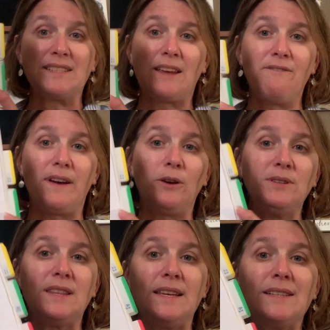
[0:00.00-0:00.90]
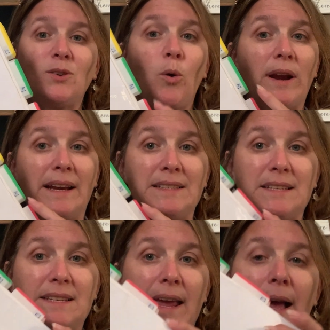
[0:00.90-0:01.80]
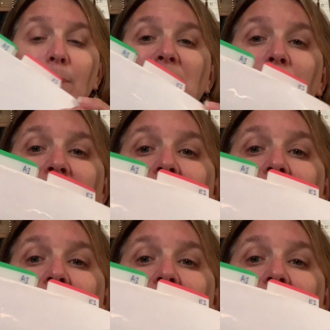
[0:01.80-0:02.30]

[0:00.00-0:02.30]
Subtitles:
is I found these organizing tabs. Let me